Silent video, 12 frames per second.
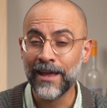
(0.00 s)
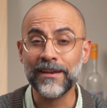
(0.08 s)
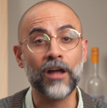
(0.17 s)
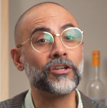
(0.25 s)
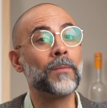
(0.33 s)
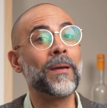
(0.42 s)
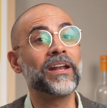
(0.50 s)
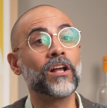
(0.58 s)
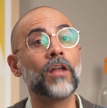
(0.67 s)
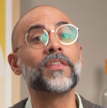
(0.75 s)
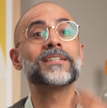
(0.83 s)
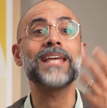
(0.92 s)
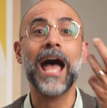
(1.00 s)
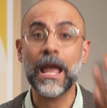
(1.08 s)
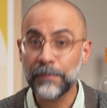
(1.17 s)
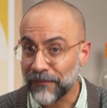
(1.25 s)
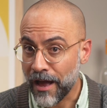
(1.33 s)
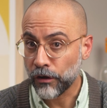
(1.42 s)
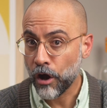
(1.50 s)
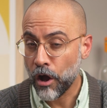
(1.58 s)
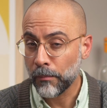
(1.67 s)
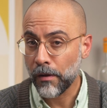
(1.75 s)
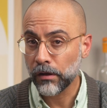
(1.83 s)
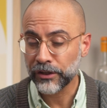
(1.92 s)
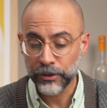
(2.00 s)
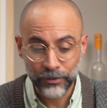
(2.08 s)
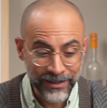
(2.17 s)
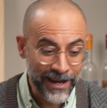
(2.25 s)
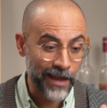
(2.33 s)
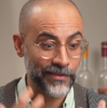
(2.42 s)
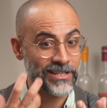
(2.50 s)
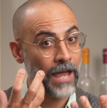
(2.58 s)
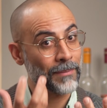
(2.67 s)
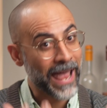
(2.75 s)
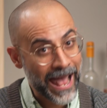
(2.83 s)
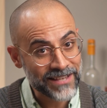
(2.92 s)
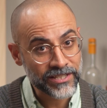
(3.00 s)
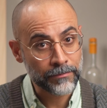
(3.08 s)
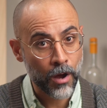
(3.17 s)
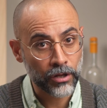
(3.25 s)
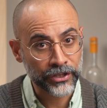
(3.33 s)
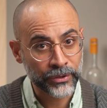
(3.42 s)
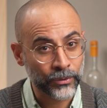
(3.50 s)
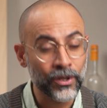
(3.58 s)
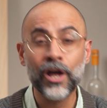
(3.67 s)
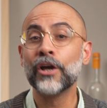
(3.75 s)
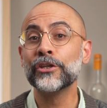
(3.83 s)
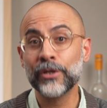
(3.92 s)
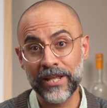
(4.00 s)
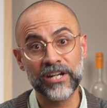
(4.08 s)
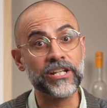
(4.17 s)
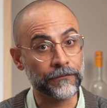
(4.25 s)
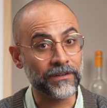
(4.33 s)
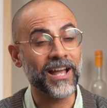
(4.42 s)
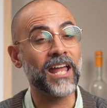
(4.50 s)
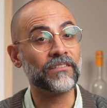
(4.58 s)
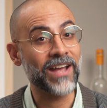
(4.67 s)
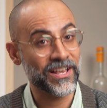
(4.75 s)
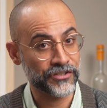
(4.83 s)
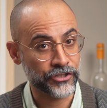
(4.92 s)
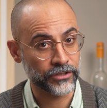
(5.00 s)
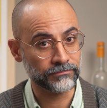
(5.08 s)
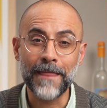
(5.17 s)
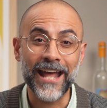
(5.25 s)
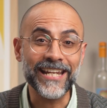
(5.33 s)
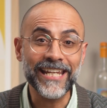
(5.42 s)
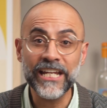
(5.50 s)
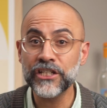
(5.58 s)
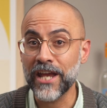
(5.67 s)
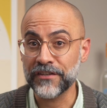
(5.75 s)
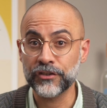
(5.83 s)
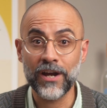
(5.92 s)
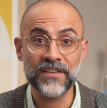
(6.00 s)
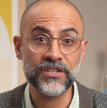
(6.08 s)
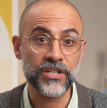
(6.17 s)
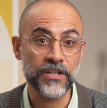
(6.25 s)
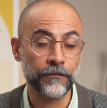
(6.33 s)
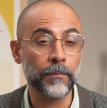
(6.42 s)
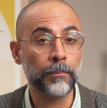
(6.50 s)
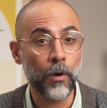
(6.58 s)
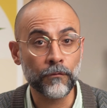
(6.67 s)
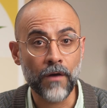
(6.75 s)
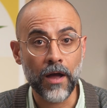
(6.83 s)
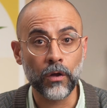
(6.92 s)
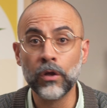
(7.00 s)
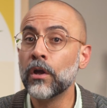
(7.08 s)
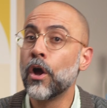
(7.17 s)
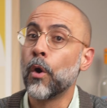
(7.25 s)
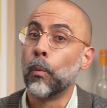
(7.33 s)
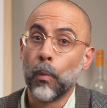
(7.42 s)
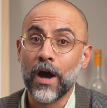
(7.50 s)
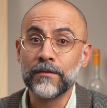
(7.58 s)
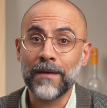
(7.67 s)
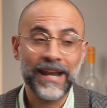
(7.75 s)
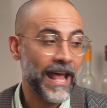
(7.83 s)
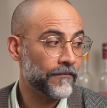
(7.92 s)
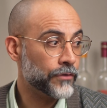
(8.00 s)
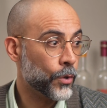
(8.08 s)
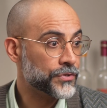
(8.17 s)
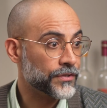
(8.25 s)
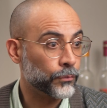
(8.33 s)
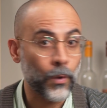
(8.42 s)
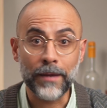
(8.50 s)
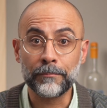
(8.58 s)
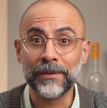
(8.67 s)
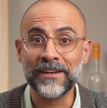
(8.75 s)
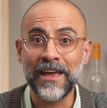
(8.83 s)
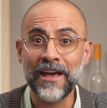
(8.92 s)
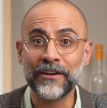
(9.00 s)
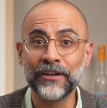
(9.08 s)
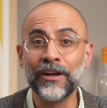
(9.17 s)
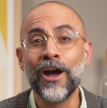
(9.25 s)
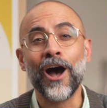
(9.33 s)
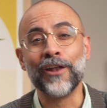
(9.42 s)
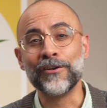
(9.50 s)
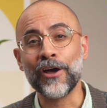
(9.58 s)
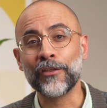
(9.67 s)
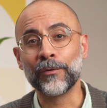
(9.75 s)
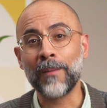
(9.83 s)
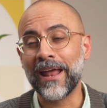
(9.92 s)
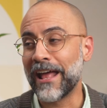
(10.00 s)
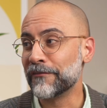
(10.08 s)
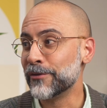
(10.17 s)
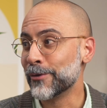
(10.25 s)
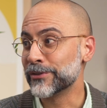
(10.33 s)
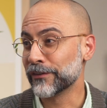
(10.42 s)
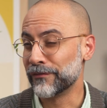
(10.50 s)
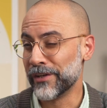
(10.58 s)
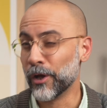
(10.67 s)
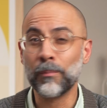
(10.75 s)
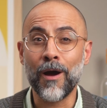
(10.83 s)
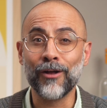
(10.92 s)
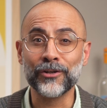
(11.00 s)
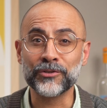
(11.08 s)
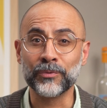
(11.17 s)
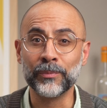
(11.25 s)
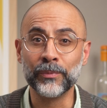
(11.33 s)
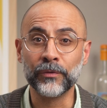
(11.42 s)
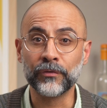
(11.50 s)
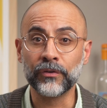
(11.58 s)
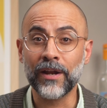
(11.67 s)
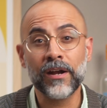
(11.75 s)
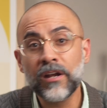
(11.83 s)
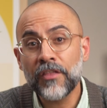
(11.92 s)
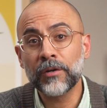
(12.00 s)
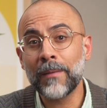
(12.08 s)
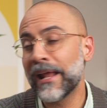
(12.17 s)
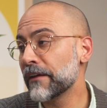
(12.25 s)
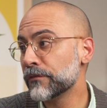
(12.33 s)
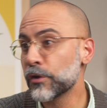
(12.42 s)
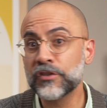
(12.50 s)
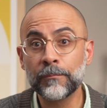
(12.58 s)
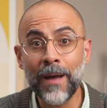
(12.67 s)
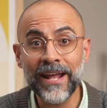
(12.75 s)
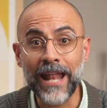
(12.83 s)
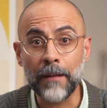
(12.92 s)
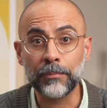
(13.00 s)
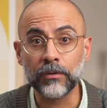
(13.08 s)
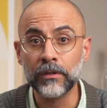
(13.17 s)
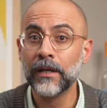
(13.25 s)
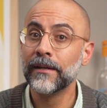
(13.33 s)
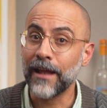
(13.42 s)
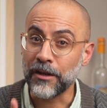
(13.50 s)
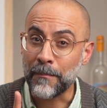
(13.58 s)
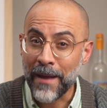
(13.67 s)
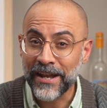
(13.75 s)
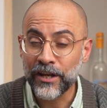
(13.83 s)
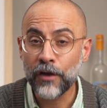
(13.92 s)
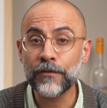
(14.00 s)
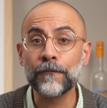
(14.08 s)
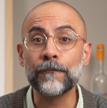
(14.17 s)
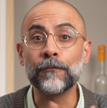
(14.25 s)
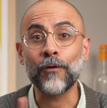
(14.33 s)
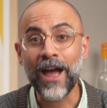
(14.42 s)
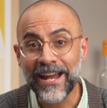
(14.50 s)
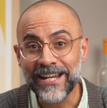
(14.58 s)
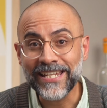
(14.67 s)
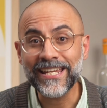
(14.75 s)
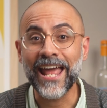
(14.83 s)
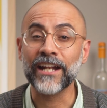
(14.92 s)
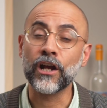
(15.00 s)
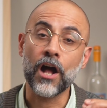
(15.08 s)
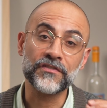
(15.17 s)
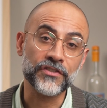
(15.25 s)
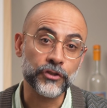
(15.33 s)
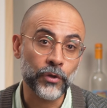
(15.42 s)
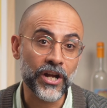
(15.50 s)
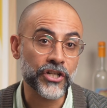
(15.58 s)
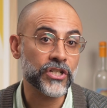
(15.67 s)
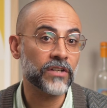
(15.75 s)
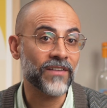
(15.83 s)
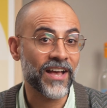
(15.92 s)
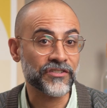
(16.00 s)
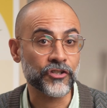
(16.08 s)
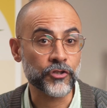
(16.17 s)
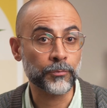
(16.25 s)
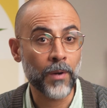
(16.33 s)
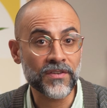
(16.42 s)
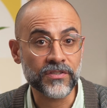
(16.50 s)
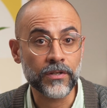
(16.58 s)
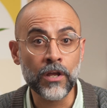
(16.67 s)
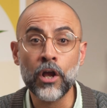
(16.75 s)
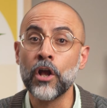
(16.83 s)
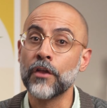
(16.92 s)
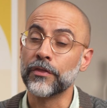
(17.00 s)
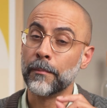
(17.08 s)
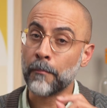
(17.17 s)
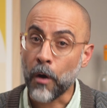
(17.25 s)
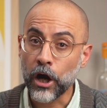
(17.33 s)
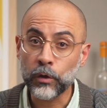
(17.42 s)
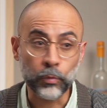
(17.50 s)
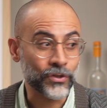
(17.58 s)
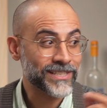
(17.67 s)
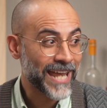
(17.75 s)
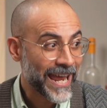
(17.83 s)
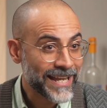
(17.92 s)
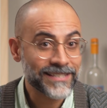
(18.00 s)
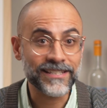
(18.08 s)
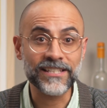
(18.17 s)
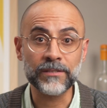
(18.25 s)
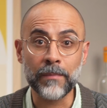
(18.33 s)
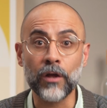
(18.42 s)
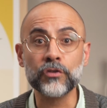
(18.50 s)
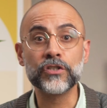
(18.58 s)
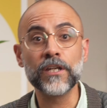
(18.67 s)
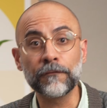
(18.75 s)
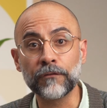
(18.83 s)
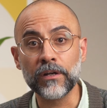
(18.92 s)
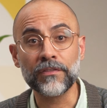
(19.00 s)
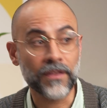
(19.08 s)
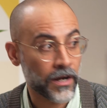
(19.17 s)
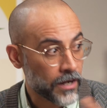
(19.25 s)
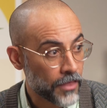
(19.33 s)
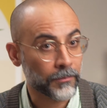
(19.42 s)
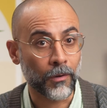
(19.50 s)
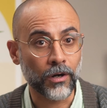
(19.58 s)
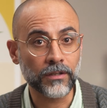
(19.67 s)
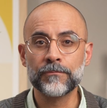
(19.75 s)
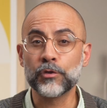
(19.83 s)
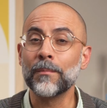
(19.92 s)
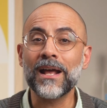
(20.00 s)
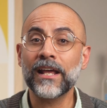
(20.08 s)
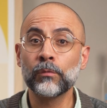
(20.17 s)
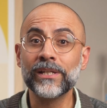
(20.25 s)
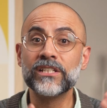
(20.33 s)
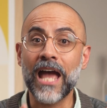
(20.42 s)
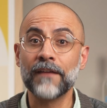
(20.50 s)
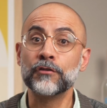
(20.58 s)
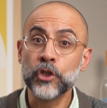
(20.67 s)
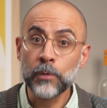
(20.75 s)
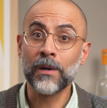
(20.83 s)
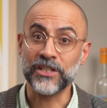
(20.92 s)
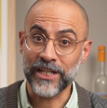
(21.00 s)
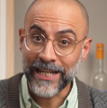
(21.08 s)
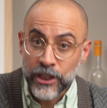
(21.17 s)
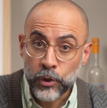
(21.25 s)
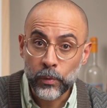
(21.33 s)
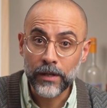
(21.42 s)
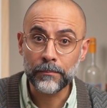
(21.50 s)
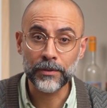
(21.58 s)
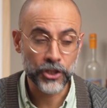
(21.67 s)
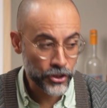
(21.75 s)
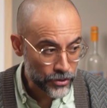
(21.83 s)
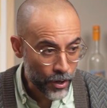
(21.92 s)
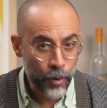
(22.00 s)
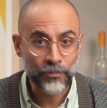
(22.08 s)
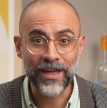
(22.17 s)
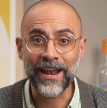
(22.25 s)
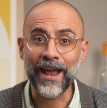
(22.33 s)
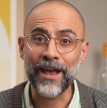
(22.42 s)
Now, depending on the type of alcohol molecule and the type of acid molecule, you get a different kind of ester. And each ester has a different profile. One might have notes of ripe banana, another might have notes of nail polish remover, and another might have notes of pineapple. Now, depending on the variety and concentration of esters present, the mark will taste and smell different than another mark. So I'm not gonna really dive too much into it, but just know that